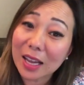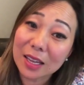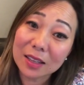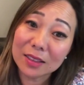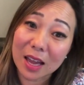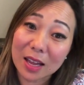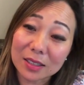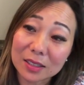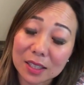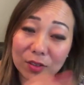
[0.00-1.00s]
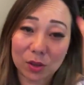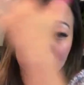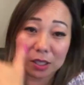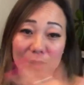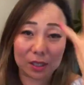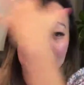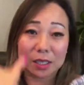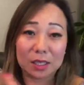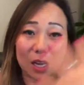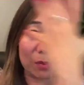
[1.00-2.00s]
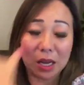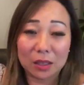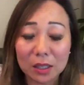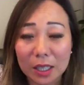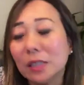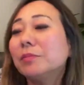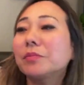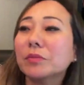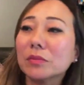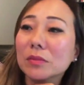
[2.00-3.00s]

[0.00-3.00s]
I hid that, even though clearly I might look it.